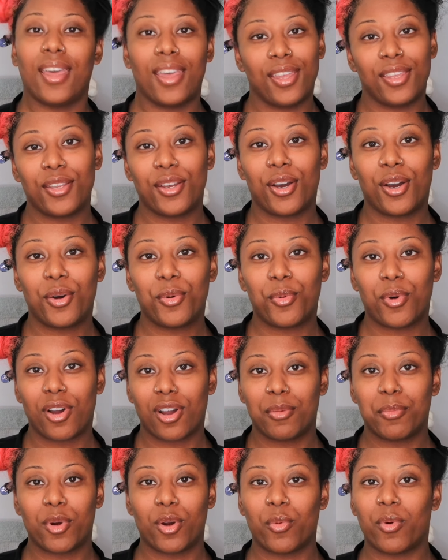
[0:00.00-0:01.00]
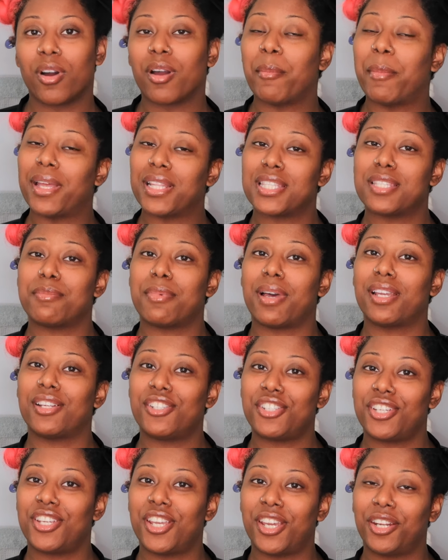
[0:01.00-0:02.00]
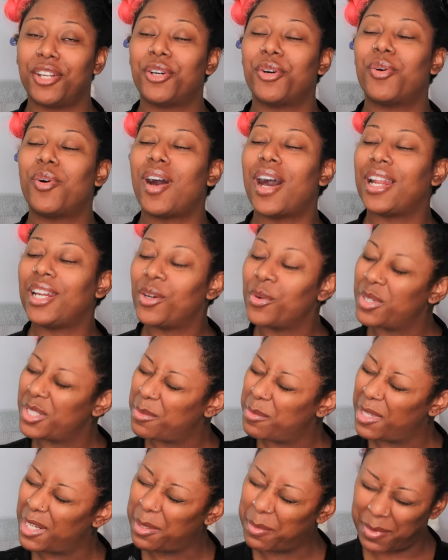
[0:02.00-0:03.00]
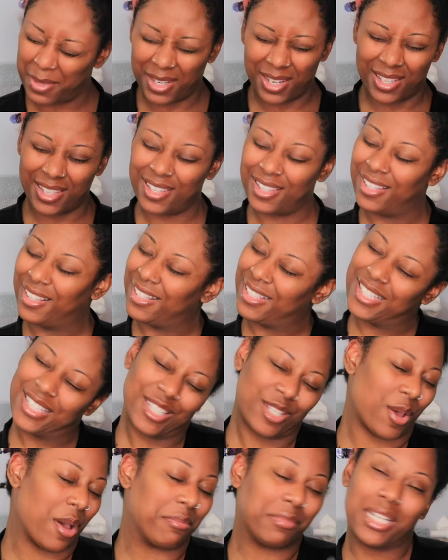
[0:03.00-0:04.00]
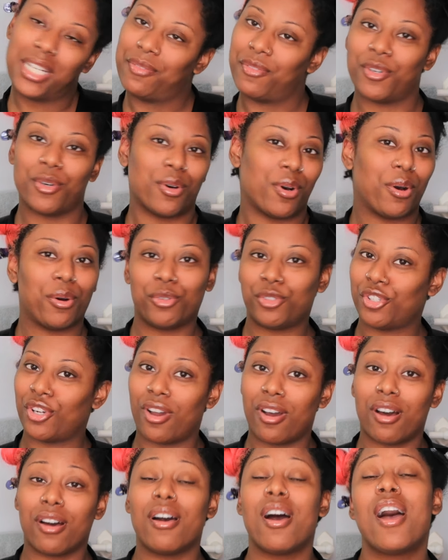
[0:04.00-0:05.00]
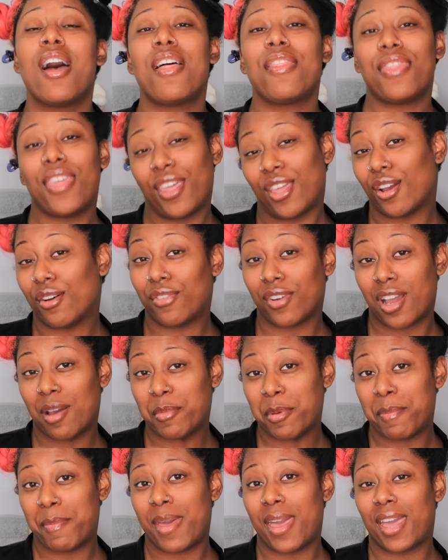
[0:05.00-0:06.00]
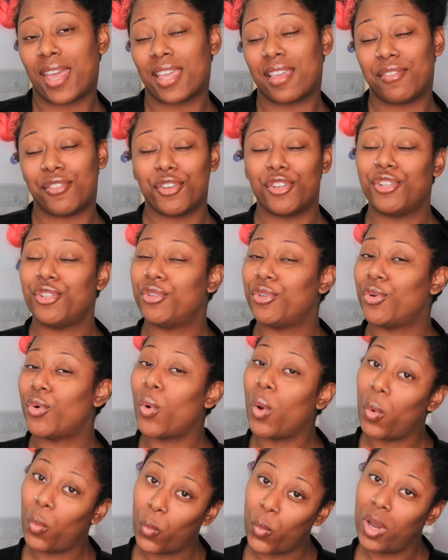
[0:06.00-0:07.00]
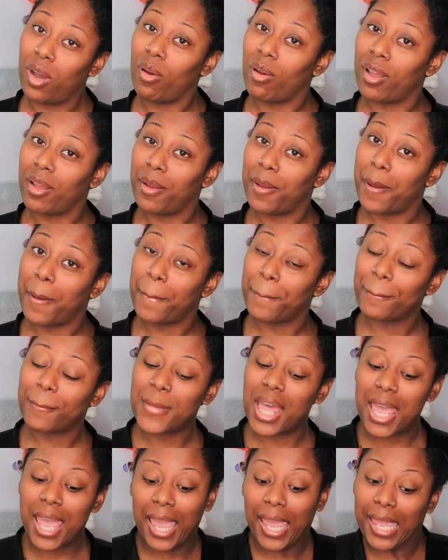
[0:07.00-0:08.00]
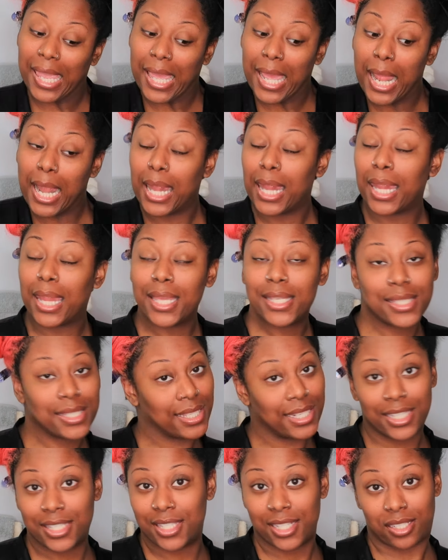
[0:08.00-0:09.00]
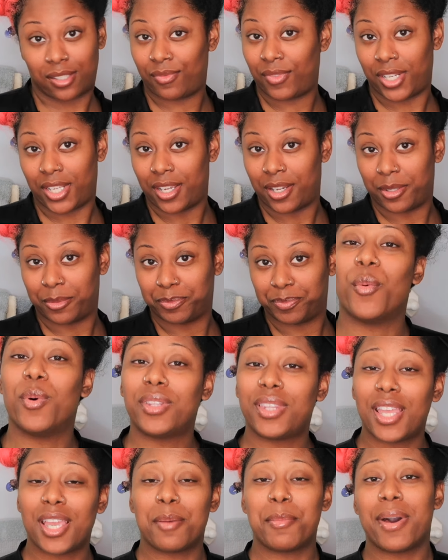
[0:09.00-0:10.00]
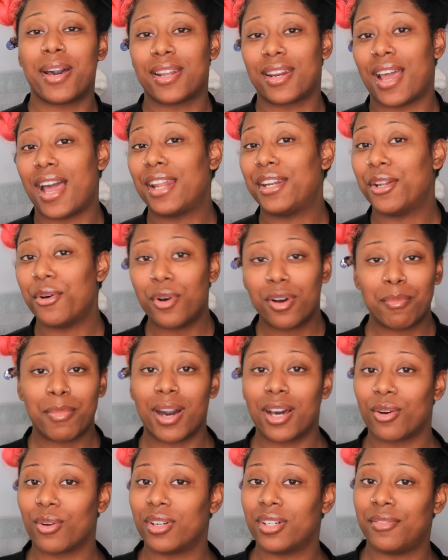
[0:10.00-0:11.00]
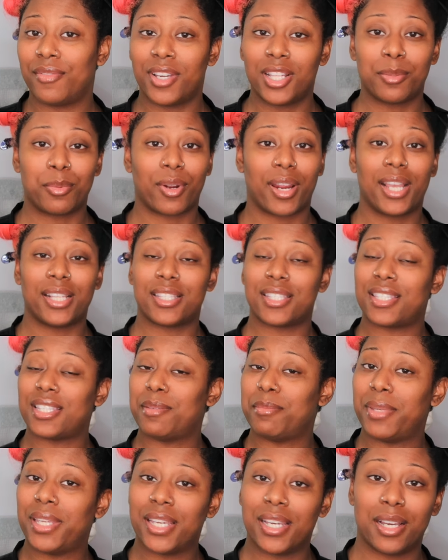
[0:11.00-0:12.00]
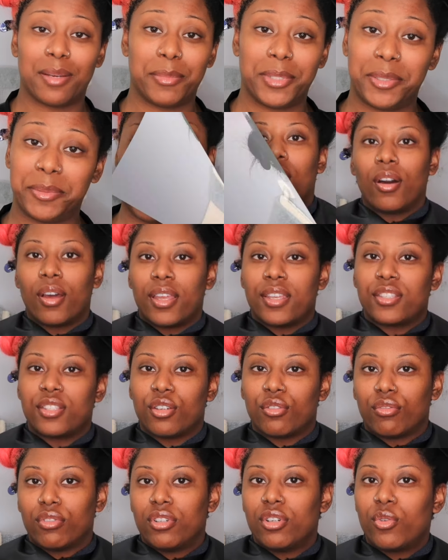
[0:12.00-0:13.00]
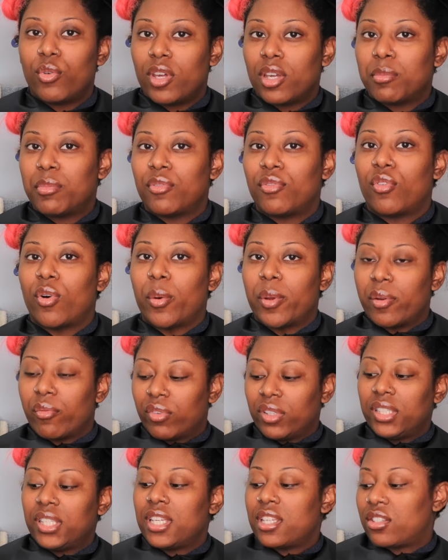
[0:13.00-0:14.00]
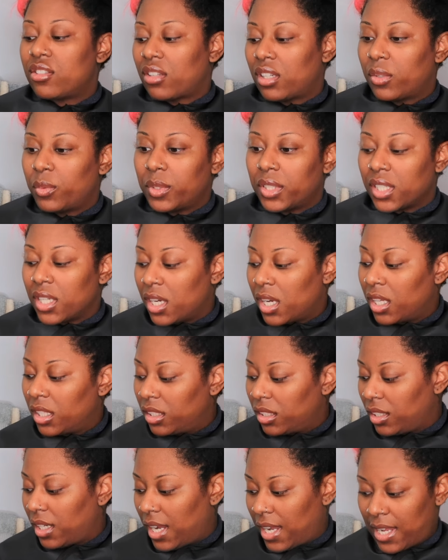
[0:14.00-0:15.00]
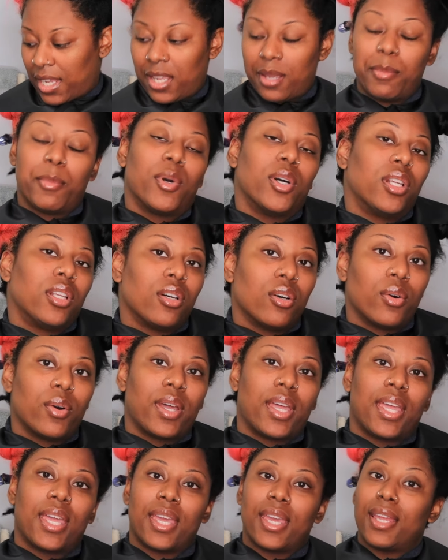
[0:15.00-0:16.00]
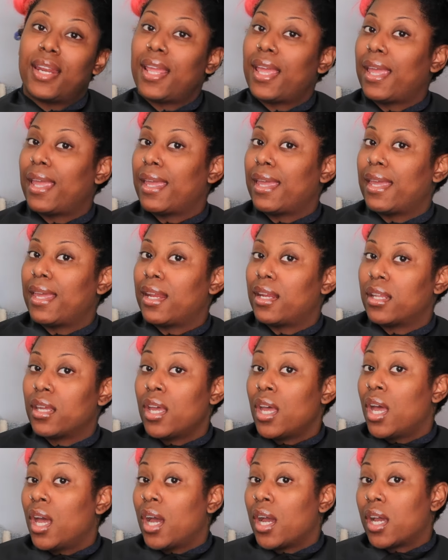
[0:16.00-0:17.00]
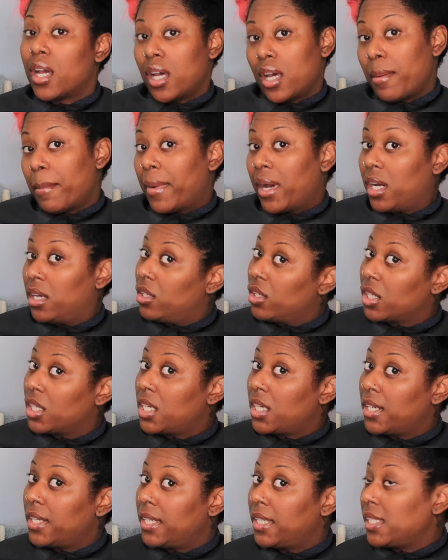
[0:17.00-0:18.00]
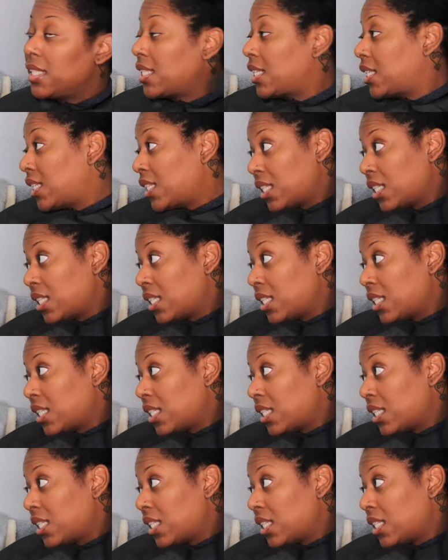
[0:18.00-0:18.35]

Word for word: hey y'all welcome or welcome back to my channel i know it's been a minute so i'm not even gonna hold y'all thank y'all for coming back if you're new welcome and let's get into this video one thing about it i know a bottle or developer had to see me coming okay so real quick before we really get started with the color i am gonna go ahead and cut my undercut